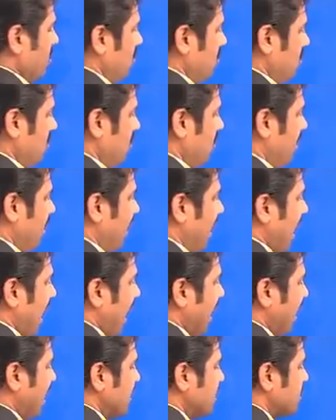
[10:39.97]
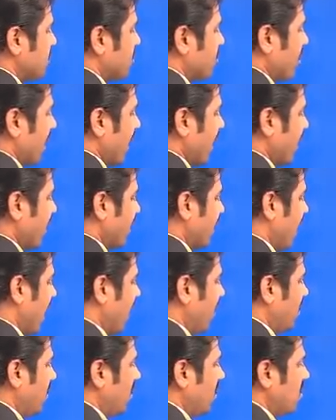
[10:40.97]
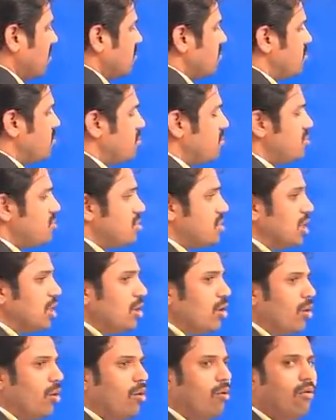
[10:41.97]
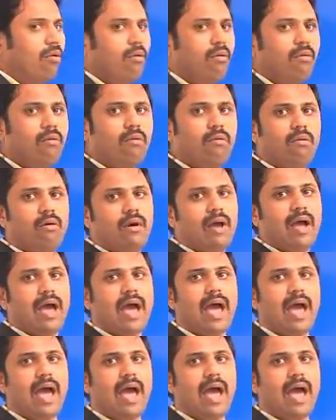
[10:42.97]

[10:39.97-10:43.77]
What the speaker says: N is greater than 0. N is